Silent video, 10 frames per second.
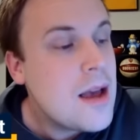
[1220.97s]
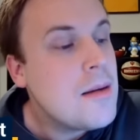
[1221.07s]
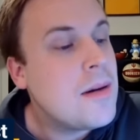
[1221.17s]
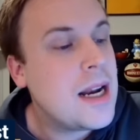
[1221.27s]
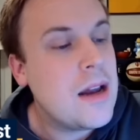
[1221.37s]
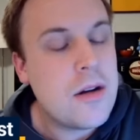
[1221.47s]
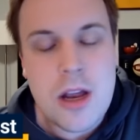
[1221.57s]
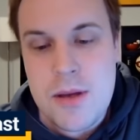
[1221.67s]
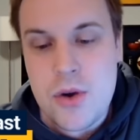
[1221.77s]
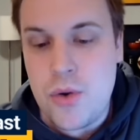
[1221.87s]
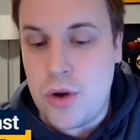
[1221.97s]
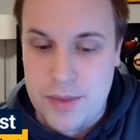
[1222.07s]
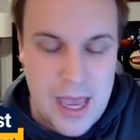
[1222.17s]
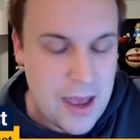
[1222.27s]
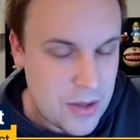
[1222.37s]
but it could be cool.
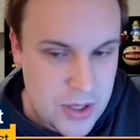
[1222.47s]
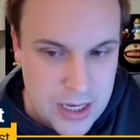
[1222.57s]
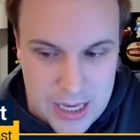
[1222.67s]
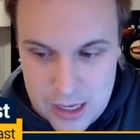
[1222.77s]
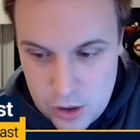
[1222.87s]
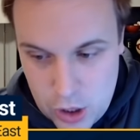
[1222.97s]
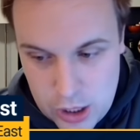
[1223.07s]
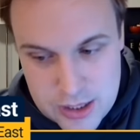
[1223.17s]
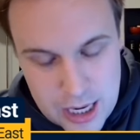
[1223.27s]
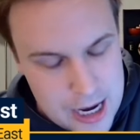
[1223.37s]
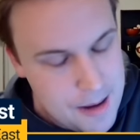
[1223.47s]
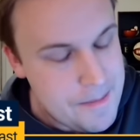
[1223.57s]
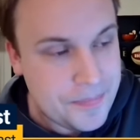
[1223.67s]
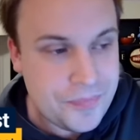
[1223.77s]
They haven't done it in a long time.